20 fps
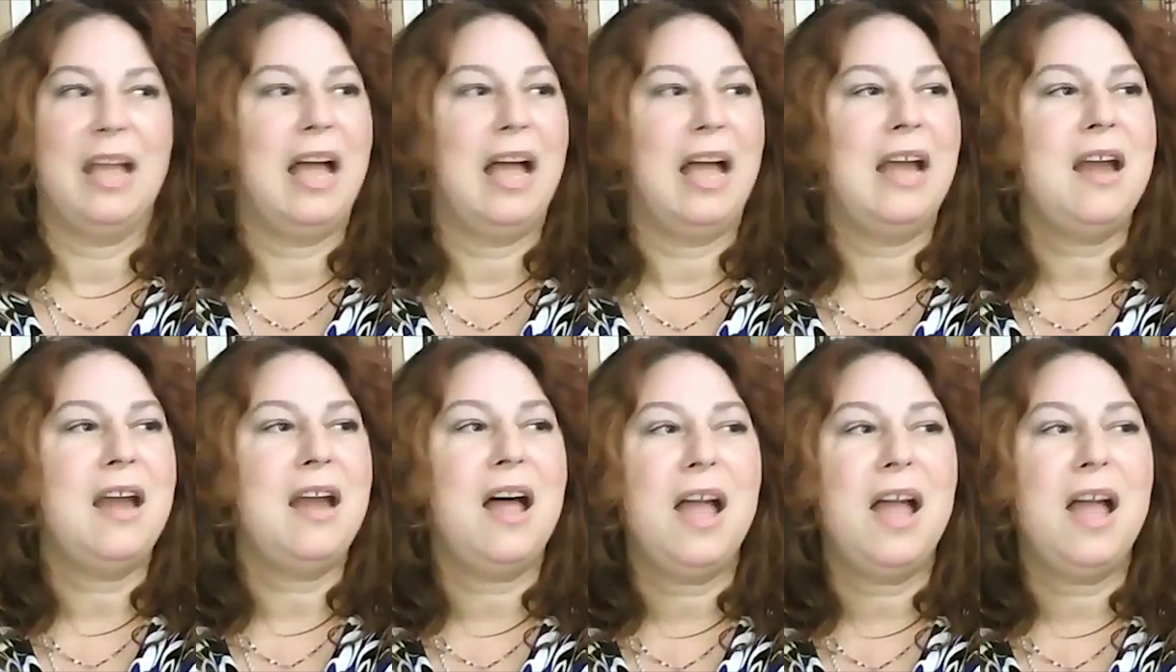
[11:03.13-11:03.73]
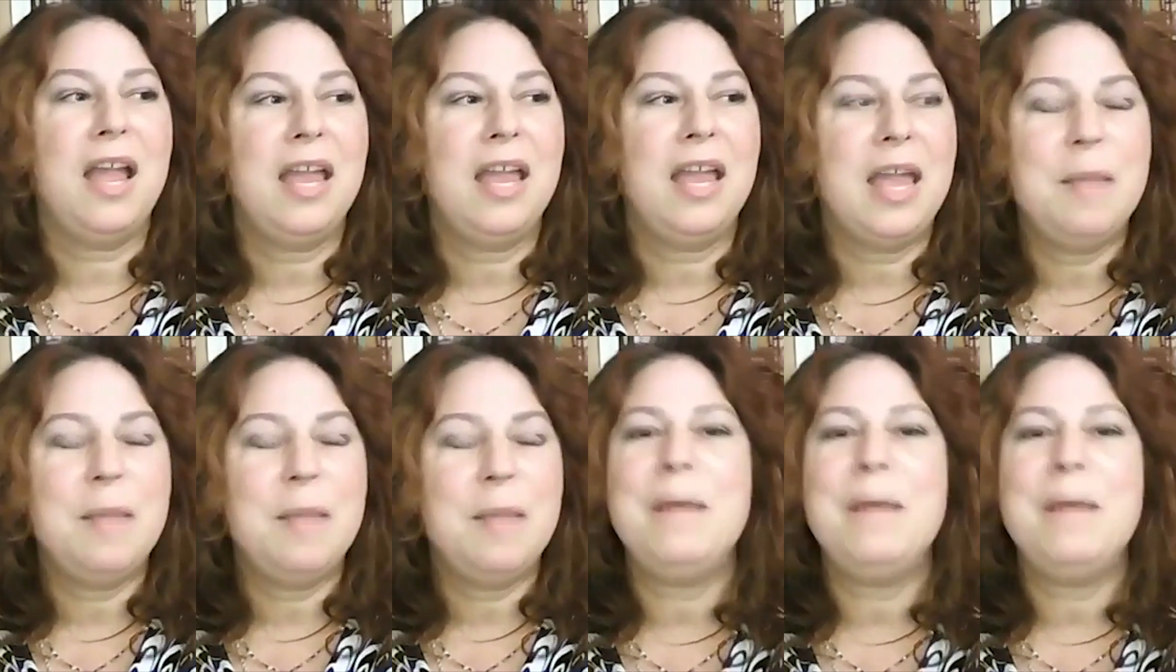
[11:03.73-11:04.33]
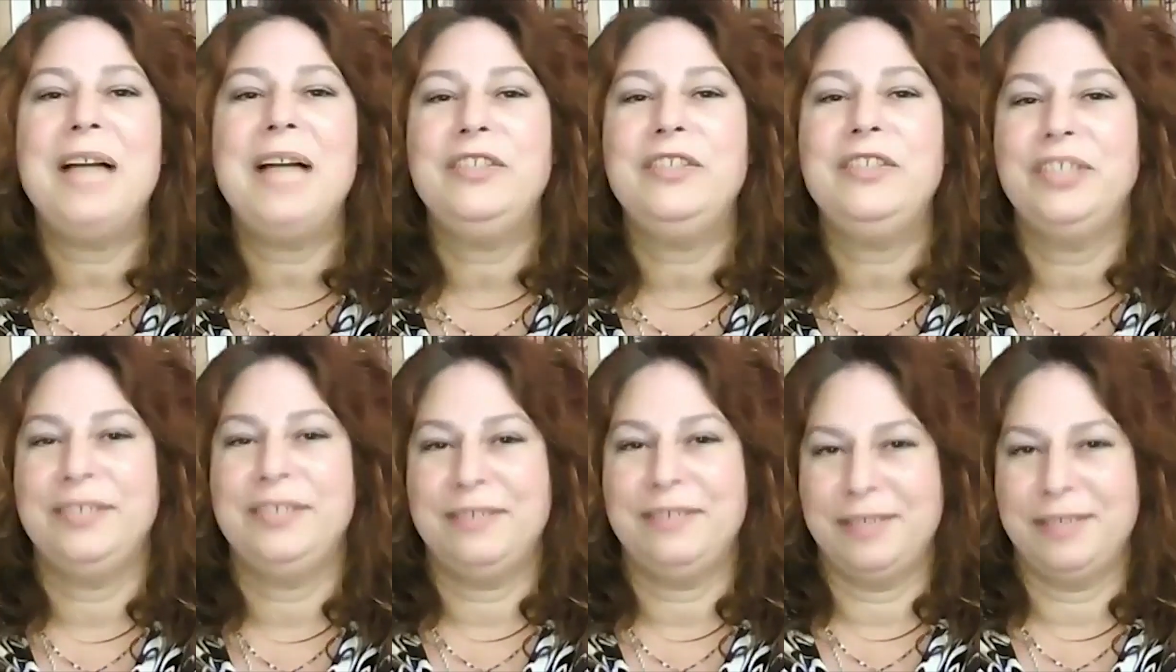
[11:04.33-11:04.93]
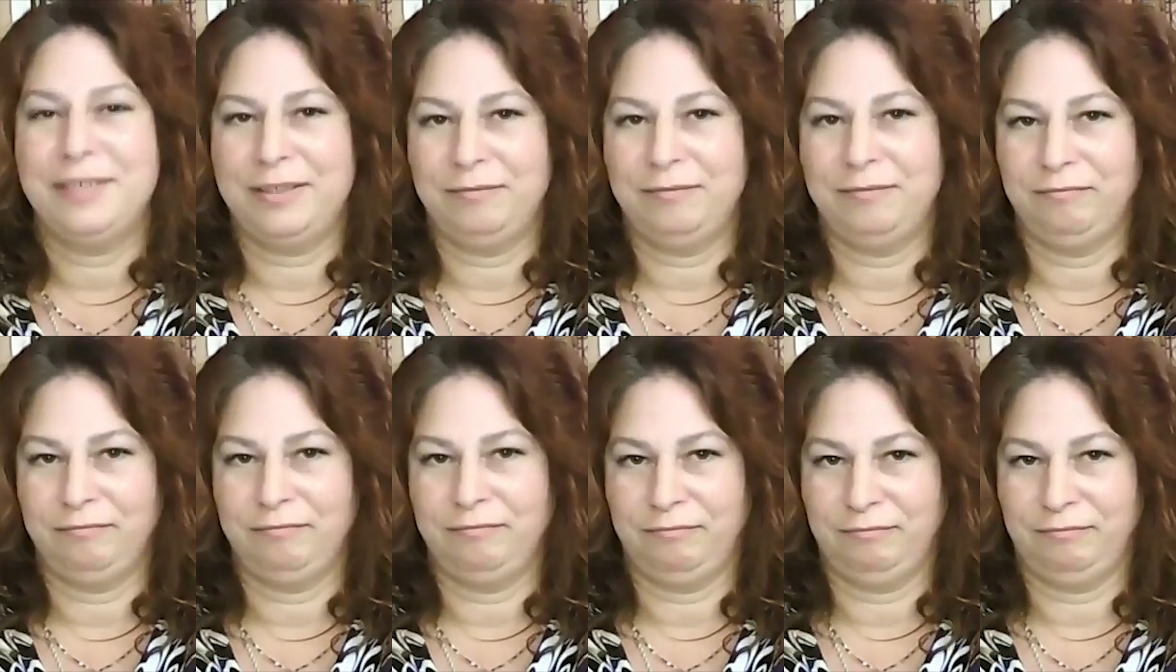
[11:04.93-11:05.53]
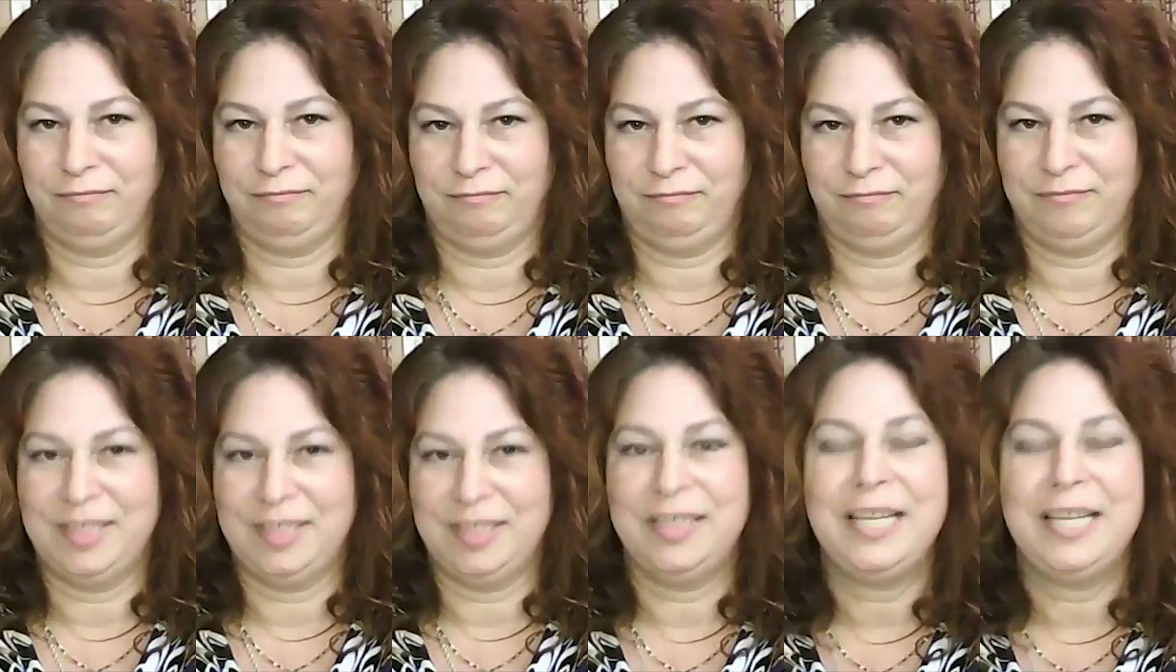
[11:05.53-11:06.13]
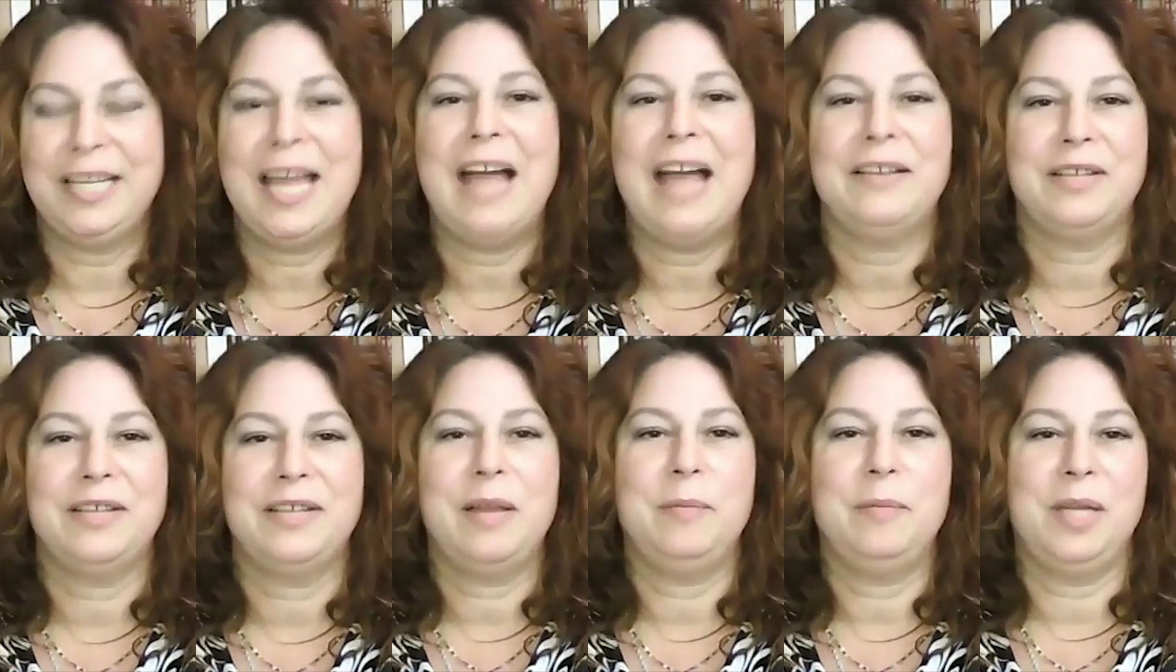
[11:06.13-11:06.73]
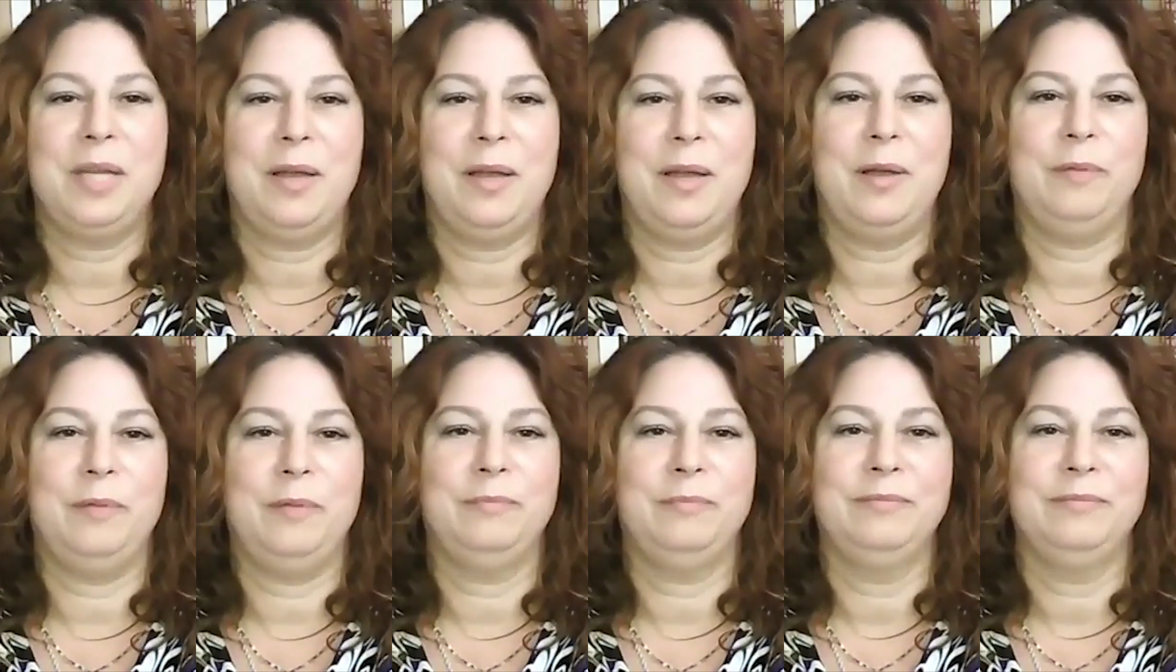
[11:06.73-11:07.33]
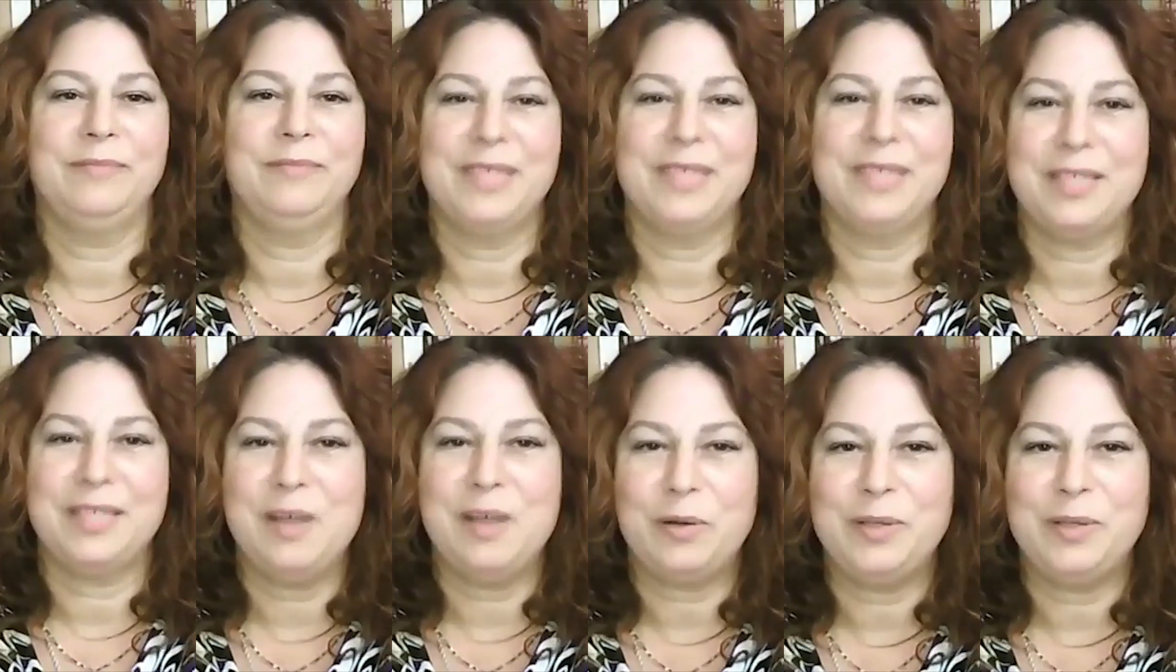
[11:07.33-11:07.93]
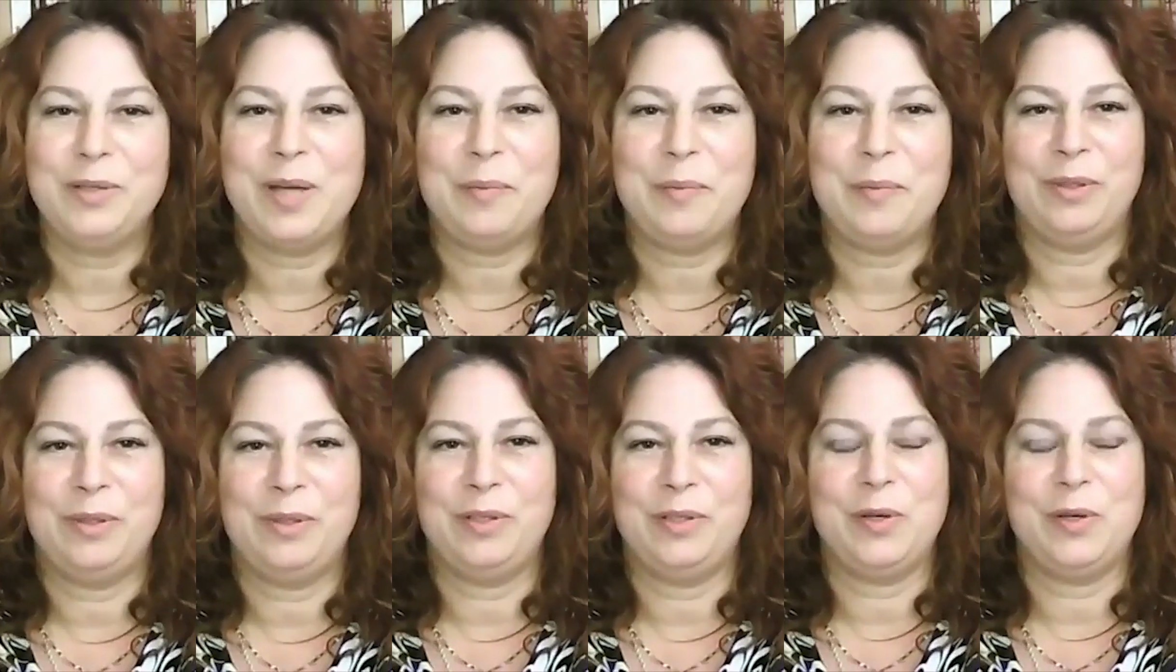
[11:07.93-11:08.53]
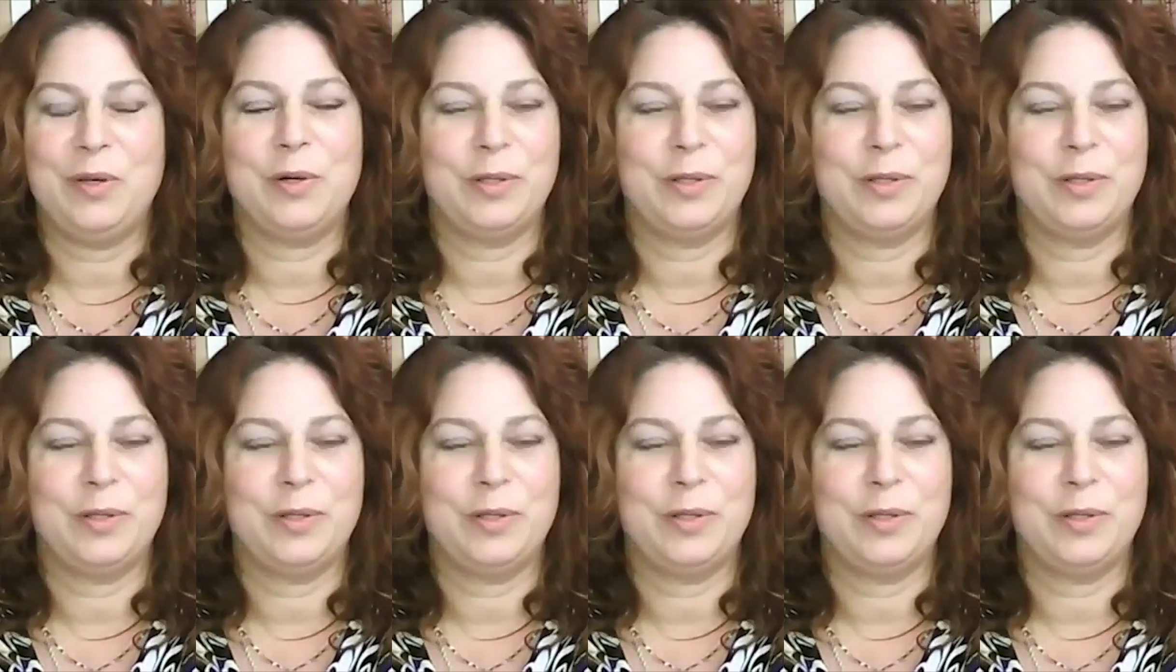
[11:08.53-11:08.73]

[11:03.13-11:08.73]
And I imagined the cat coming home, snuggled up with the dog.